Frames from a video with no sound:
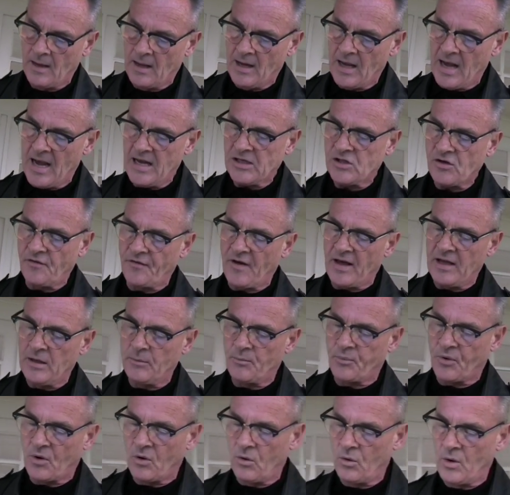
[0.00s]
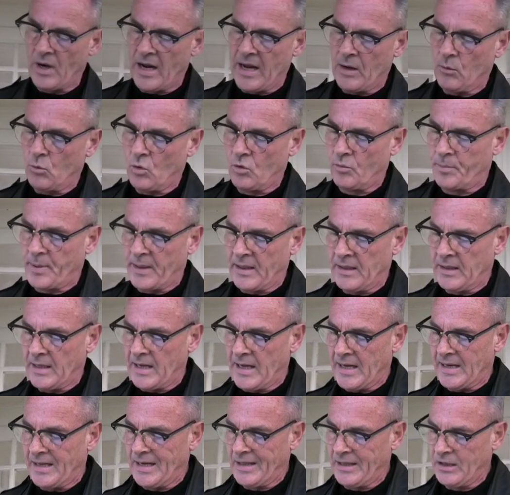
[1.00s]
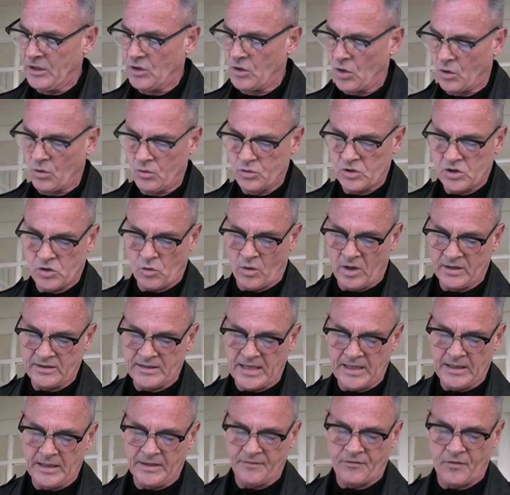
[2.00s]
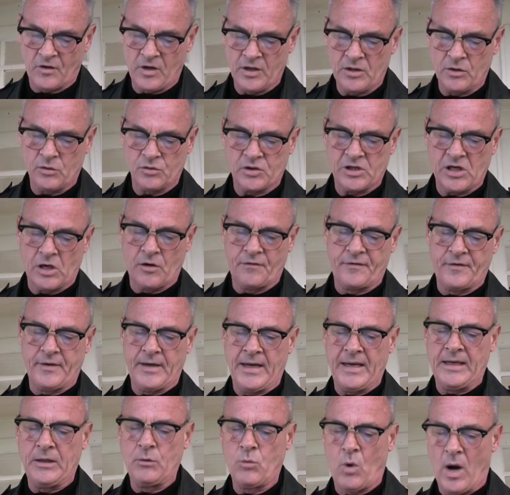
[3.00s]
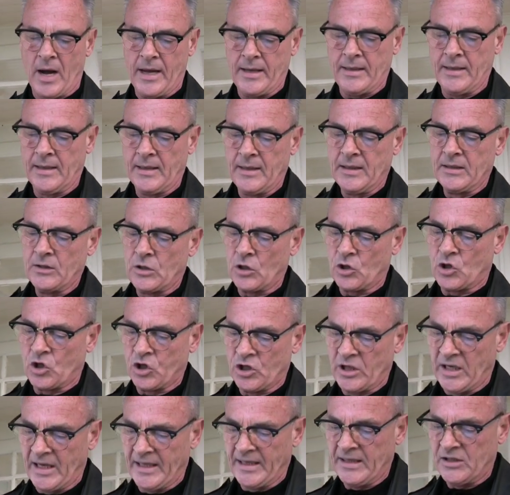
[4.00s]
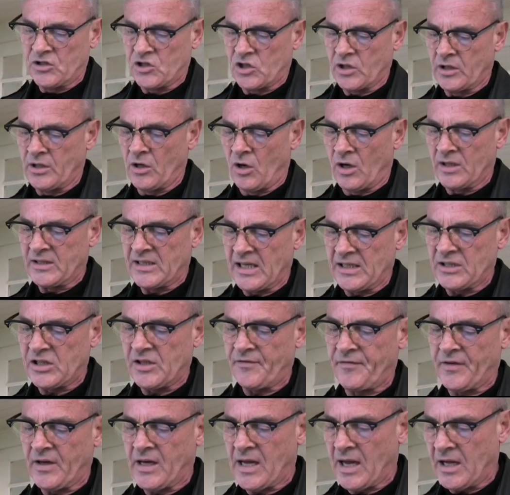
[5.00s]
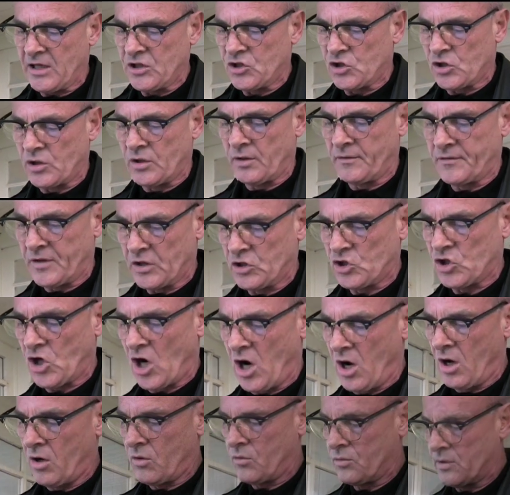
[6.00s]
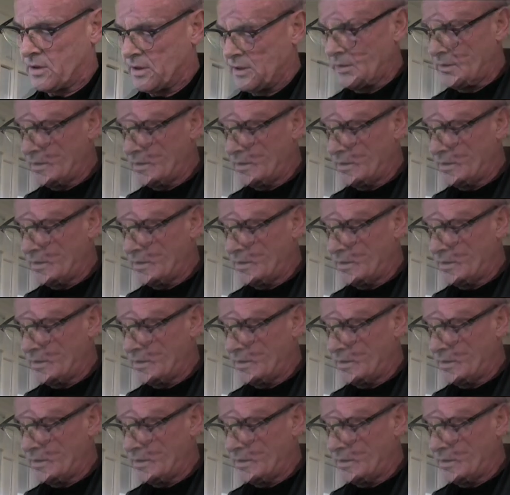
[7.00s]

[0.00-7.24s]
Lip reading: As of April, it will be illegal to identify yourself in any way that could lead to the identification of the child.